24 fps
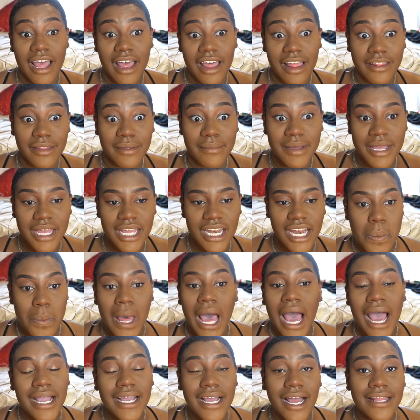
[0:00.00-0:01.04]
element.
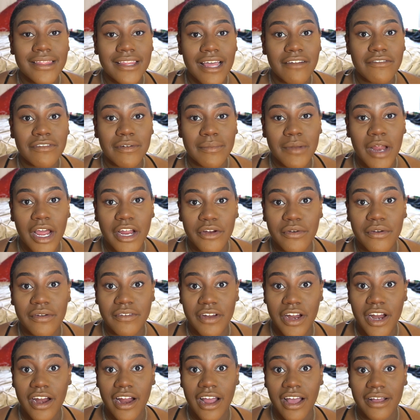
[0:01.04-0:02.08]
But I got that from Naya
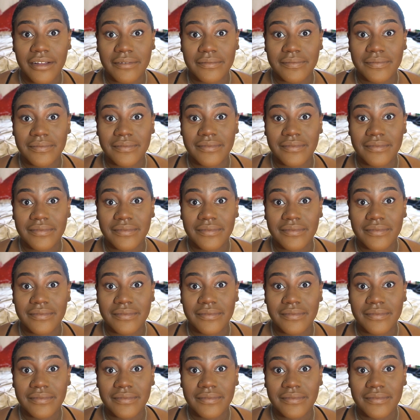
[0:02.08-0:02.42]
Rivera.